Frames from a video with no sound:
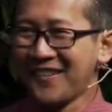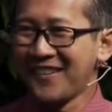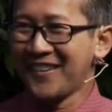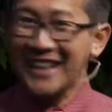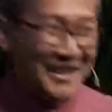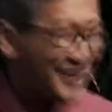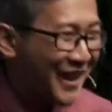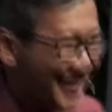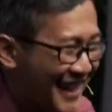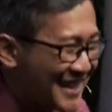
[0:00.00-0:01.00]
Did you
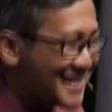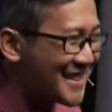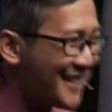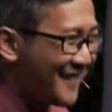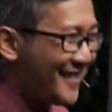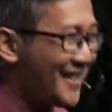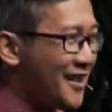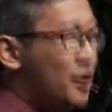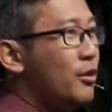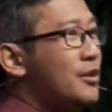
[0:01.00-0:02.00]
get this?
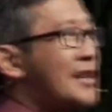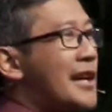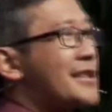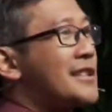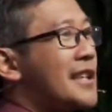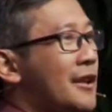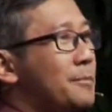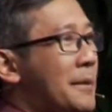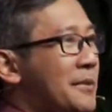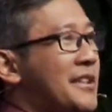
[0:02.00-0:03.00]
Who says that single
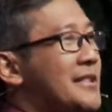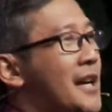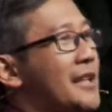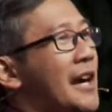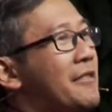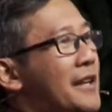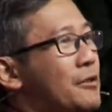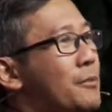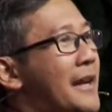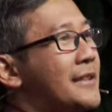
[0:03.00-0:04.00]
people does not have any
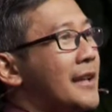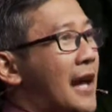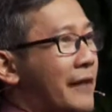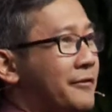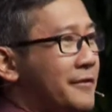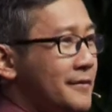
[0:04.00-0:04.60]
romantic life?